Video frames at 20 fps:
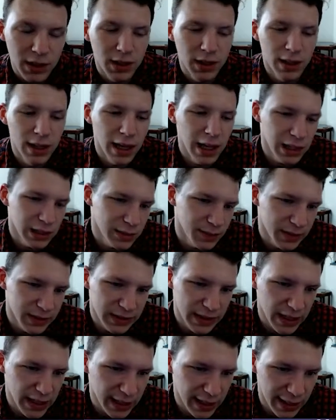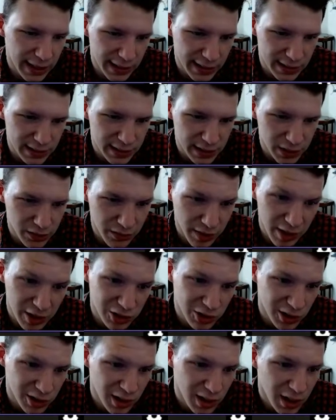has to be taken in
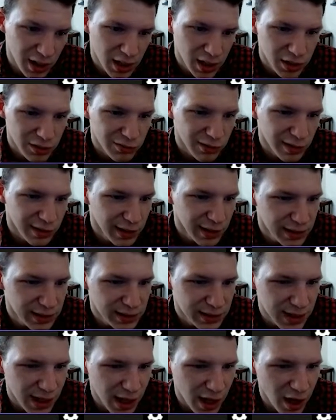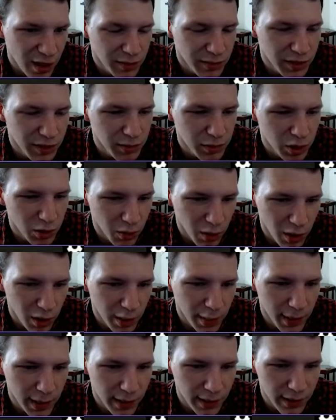consideration. So I think this is the MWR
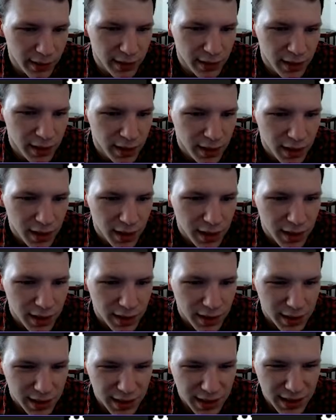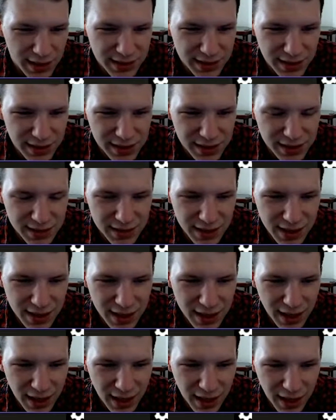Barrett. This is
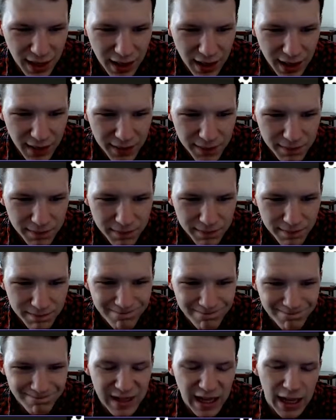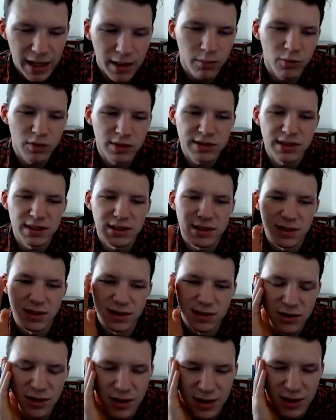the what's this gun
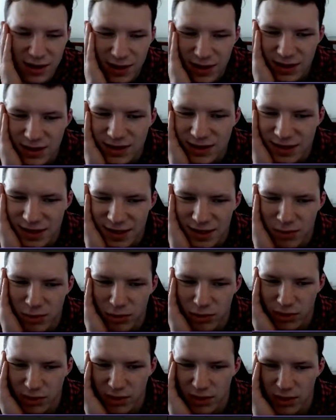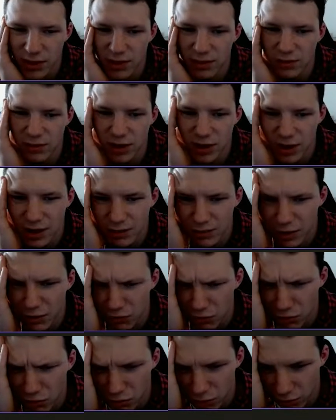card? I think this is
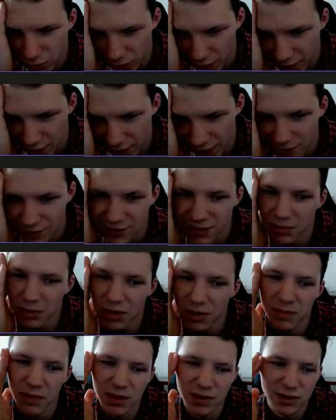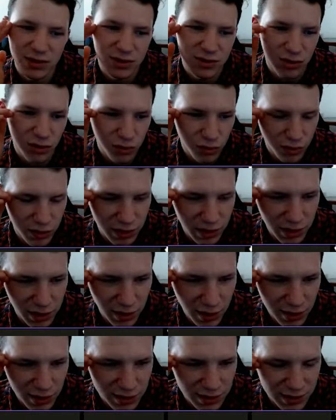MW3 gun. Some of the pictures are really
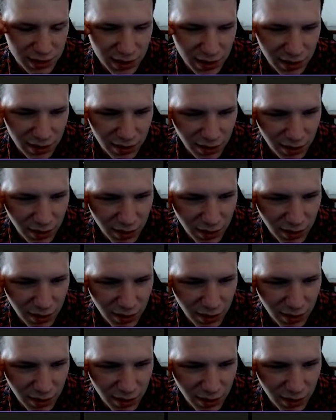hard to tell.